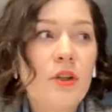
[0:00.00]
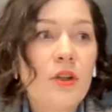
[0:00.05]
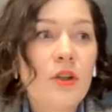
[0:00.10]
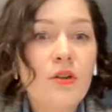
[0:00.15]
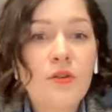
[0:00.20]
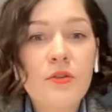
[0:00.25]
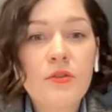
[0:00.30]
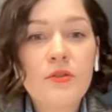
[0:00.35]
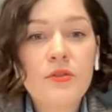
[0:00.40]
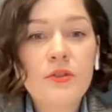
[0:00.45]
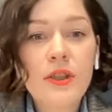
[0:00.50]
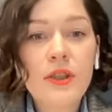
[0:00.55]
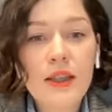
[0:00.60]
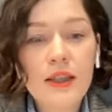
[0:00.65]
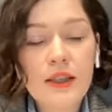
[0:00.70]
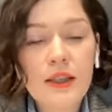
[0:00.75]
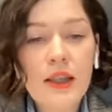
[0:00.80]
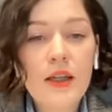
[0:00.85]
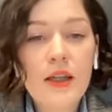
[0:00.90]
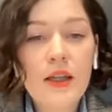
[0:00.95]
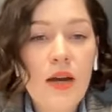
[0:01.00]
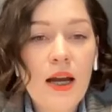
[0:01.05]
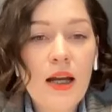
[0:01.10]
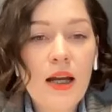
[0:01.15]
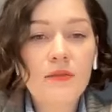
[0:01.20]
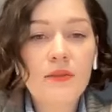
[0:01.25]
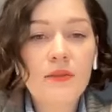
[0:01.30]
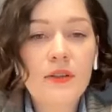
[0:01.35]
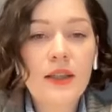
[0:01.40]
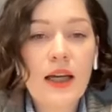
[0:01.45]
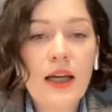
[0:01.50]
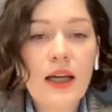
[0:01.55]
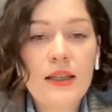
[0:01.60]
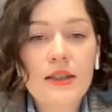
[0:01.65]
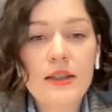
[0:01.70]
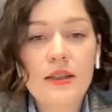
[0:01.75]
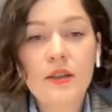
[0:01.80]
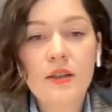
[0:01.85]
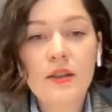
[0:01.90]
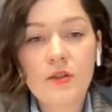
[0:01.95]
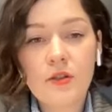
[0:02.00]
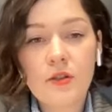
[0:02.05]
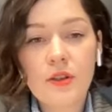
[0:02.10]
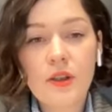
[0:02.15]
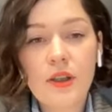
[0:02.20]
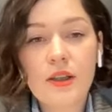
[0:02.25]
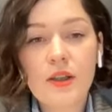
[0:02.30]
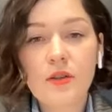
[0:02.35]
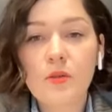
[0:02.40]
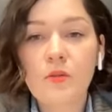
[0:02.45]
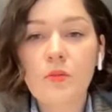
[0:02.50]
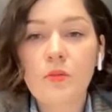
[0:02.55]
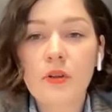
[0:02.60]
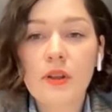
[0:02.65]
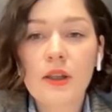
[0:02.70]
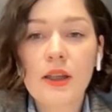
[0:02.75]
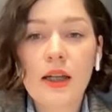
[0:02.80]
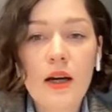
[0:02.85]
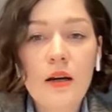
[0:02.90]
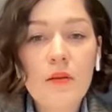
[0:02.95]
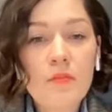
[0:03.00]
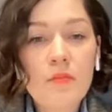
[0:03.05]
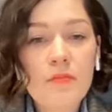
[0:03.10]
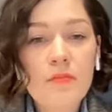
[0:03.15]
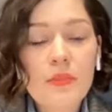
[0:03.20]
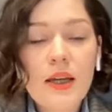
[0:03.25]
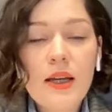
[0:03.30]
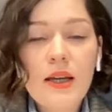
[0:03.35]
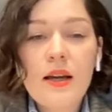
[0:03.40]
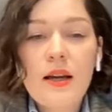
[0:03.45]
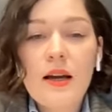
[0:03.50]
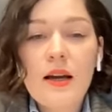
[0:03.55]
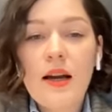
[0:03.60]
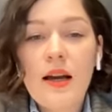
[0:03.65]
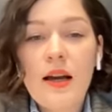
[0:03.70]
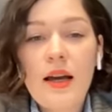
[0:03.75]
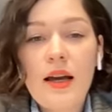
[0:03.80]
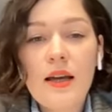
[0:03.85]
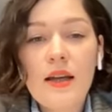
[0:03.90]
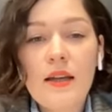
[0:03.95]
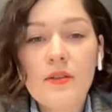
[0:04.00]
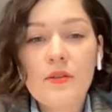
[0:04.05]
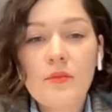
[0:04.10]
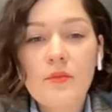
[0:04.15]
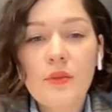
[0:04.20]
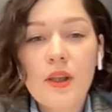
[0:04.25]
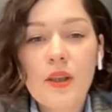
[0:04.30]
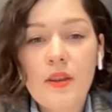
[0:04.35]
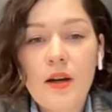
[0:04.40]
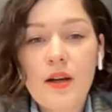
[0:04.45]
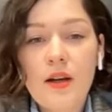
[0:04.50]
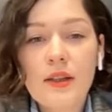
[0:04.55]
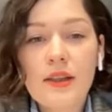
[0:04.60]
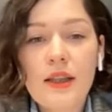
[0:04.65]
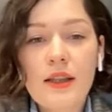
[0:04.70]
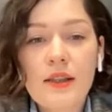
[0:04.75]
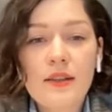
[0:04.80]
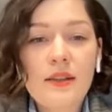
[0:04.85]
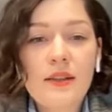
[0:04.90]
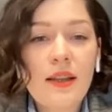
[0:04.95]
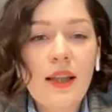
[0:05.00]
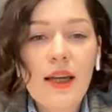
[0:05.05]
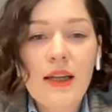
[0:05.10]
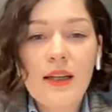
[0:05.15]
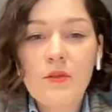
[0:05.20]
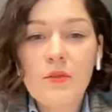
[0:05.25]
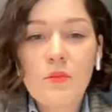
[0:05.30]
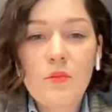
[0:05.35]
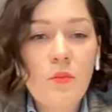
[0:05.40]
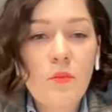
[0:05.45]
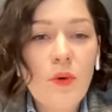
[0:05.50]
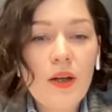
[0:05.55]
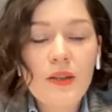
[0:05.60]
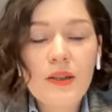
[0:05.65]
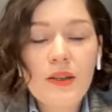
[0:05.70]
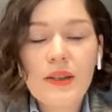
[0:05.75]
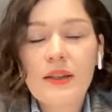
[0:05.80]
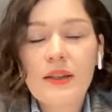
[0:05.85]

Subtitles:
use in-game advertising during the World Cup. And we thought that, like, what